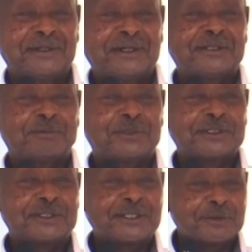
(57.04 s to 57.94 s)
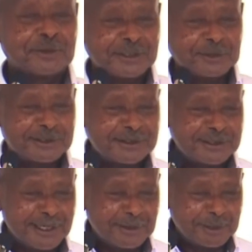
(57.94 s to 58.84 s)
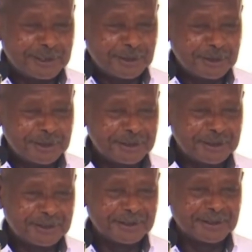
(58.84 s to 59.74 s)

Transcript: And the president said, what are you eating?